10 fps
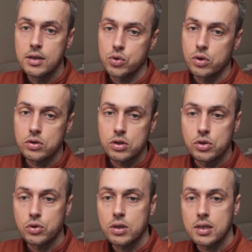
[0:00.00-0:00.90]
So in order
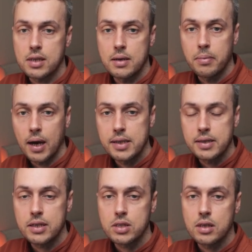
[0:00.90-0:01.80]
to do this in
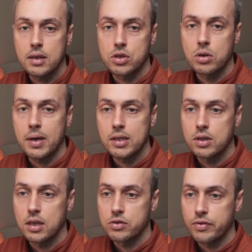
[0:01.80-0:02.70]
PyTest, let's go back
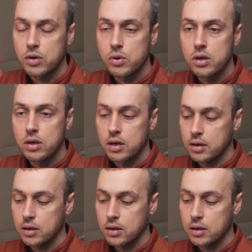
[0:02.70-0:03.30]
to this file here.